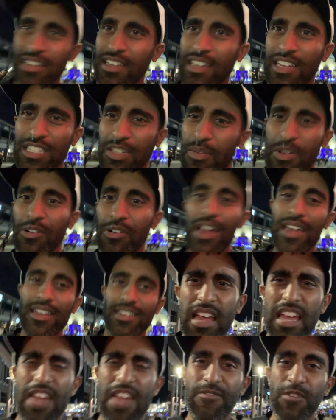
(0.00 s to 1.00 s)
It's gonna be great.
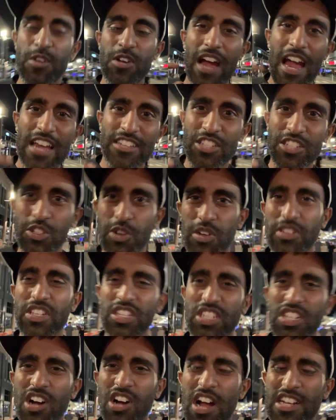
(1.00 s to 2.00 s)
If you guys enjoyed this
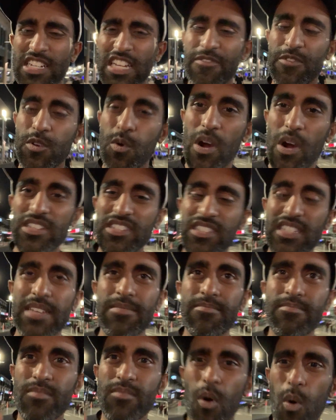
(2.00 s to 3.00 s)
content, if you want to see
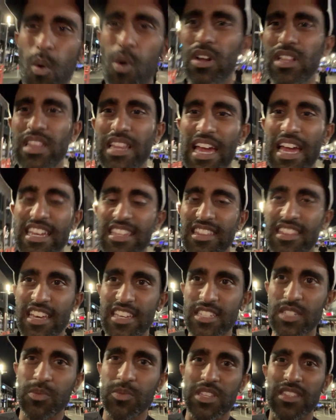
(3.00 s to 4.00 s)
more like
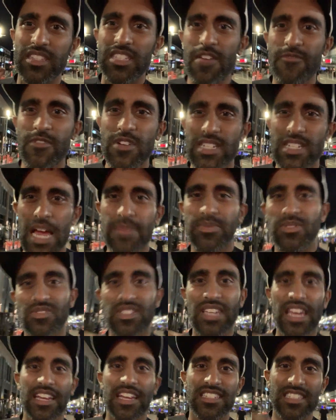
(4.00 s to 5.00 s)
this with different types of
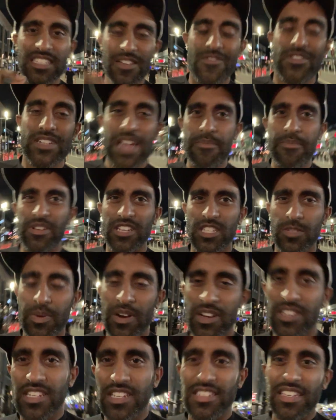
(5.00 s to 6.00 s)
tickets, different types of
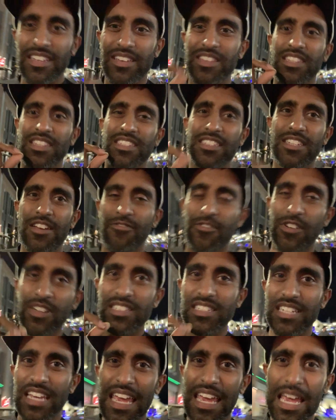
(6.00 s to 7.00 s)
experiences, with
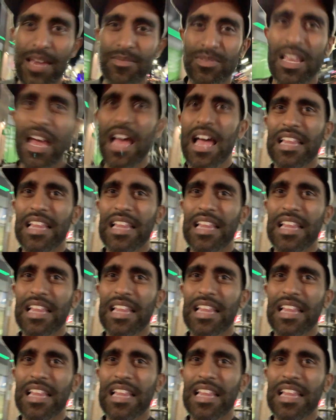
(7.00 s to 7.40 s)
different teams,